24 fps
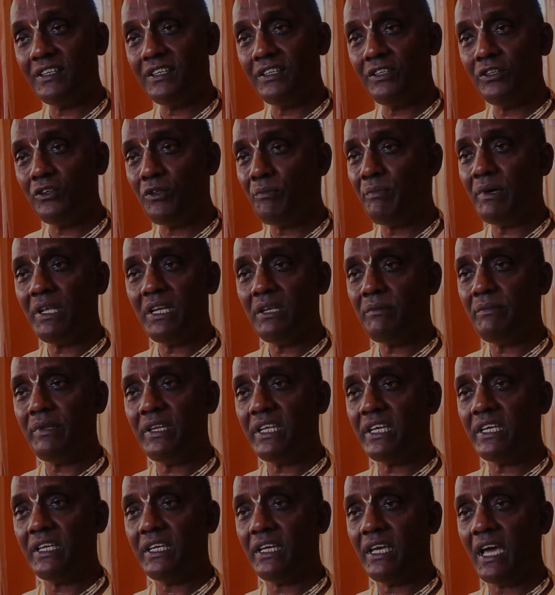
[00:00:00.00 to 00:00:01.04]
You know, many,
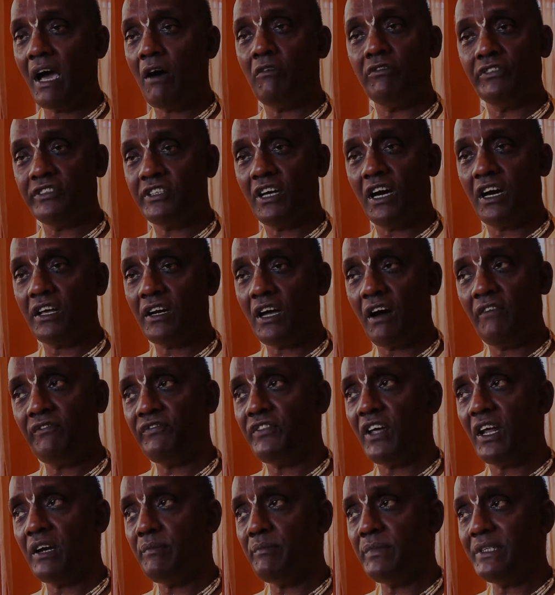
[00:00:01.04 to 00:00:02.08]
many avatar.
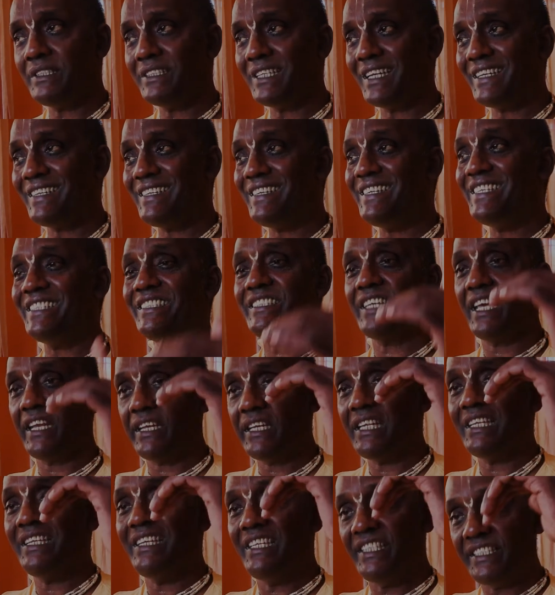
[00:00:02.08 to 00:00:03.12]
Avatar means that they
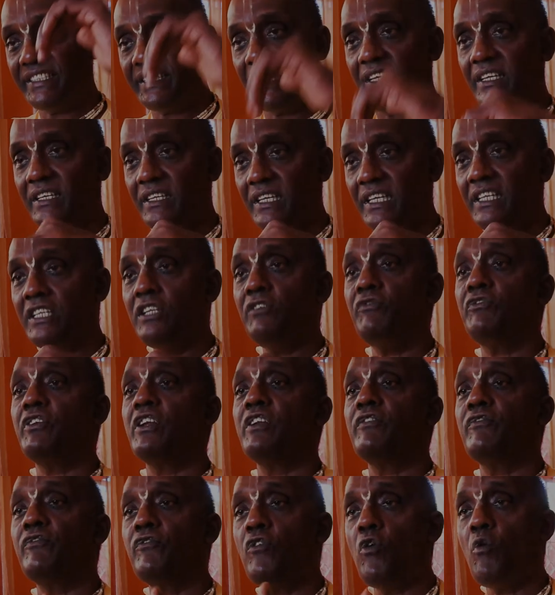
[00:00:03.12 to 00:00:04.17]
descend in
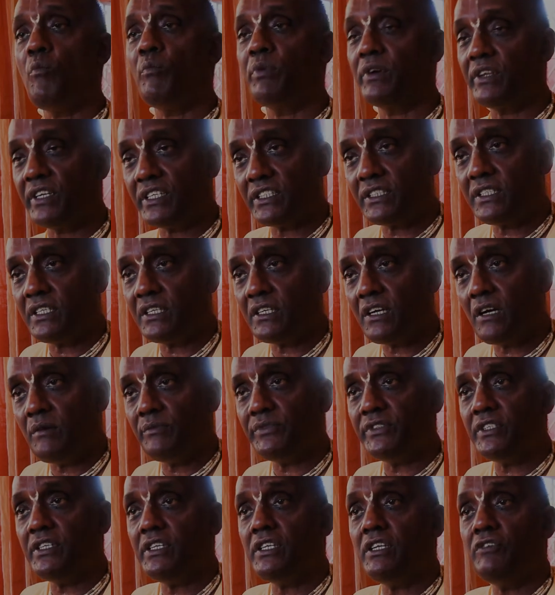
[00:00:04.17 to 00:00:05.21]
different form. Krishna
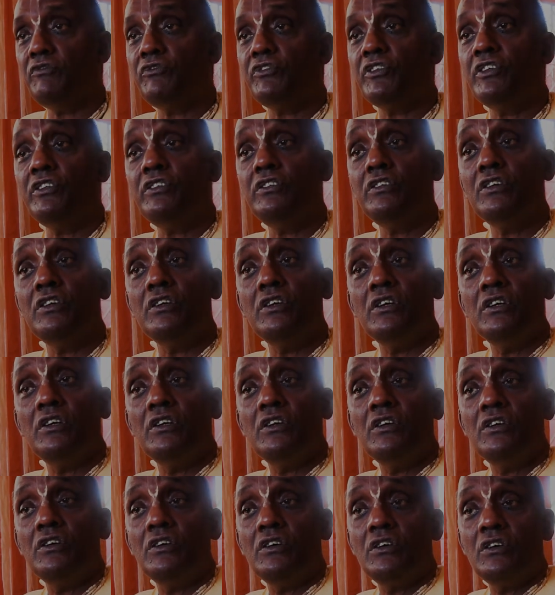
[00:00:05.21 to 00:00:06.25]
comes in different
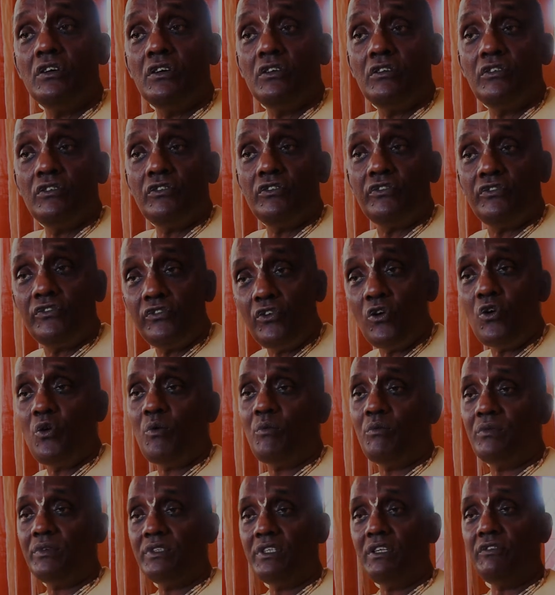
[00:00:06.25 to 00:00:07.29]

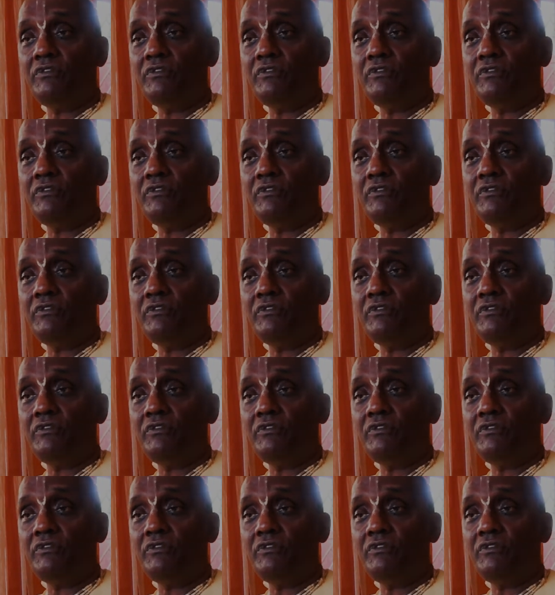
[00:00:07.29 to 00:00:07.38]
form,